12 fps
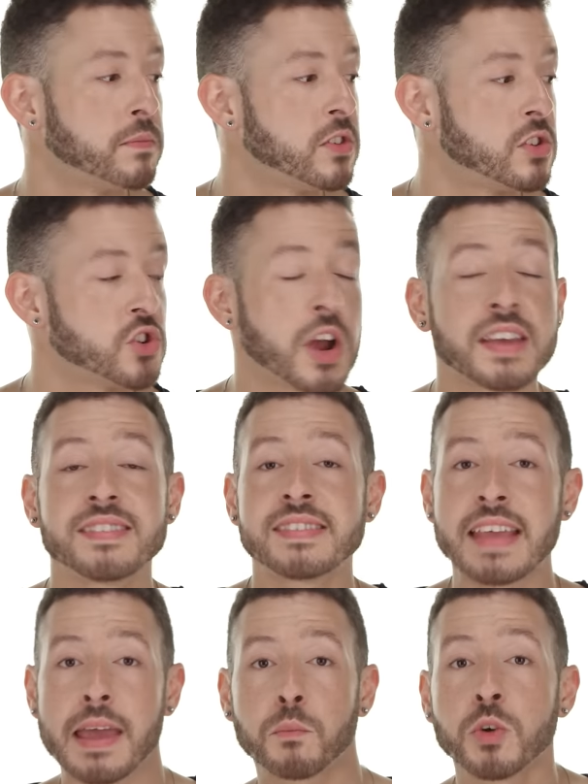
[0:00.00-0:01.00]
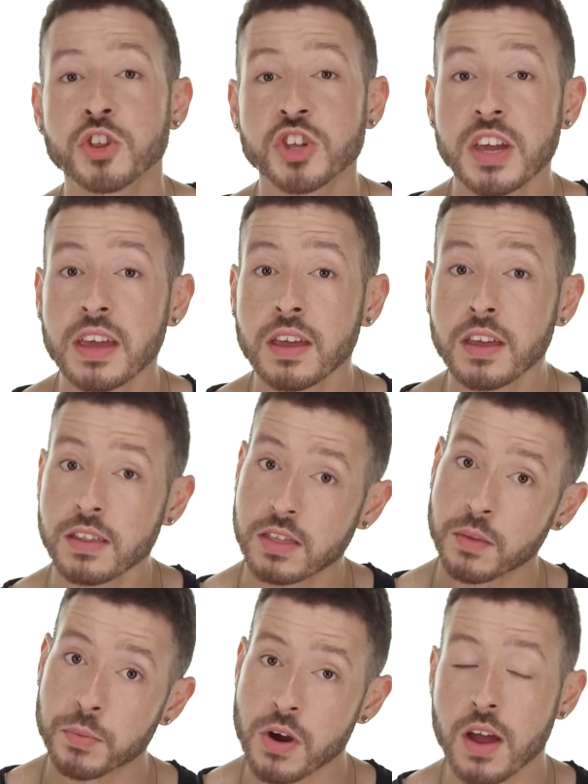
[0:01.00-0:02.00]
to try sandwiching
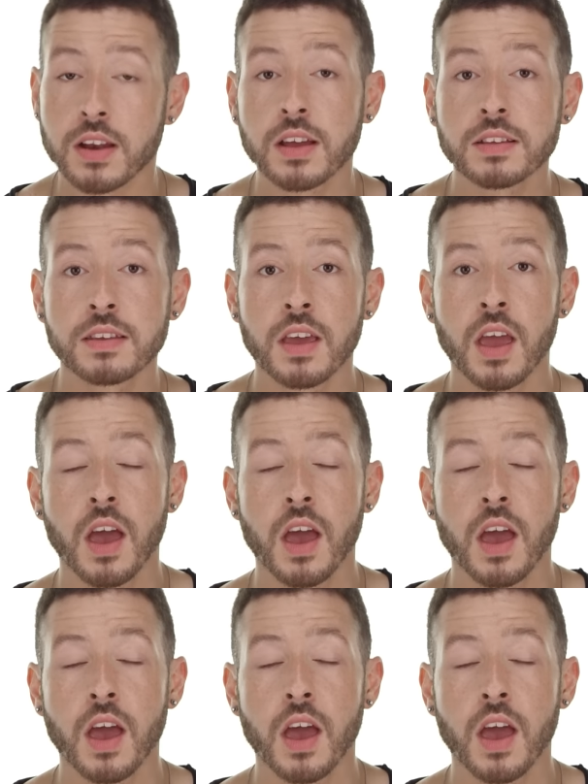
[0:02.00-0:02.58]
the product.